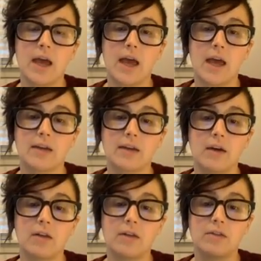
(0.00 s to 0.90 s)
and
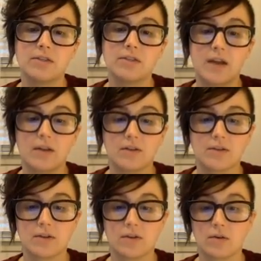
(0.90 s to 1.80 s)
all other sounds
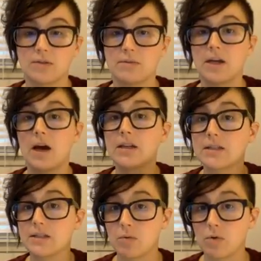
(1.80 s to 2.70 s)
are going to be not
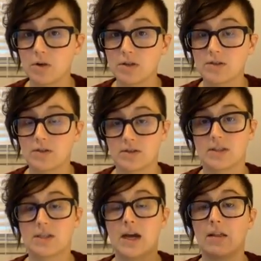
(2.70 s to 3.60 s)
as important so that the
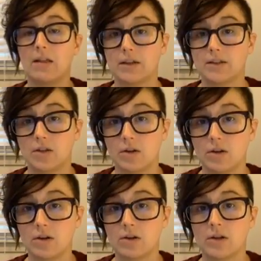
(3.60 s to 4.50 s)
dialogue is
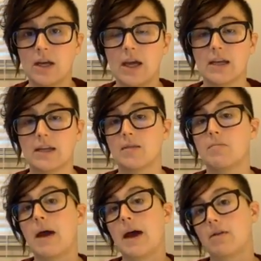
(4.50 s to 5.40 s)
heard and in the
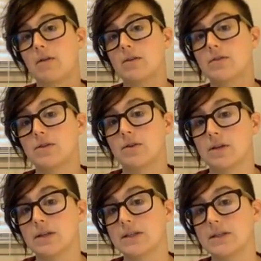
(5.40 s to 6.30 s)
background. So
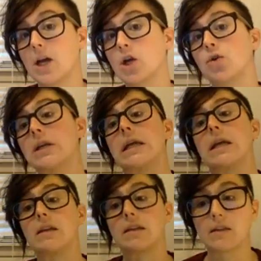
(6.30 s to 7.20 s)
it is
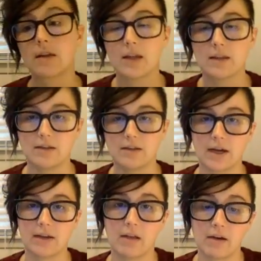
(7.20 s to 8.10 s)
underneath the
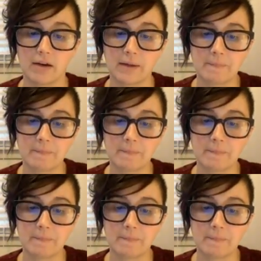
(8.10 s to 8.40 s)
dialogue.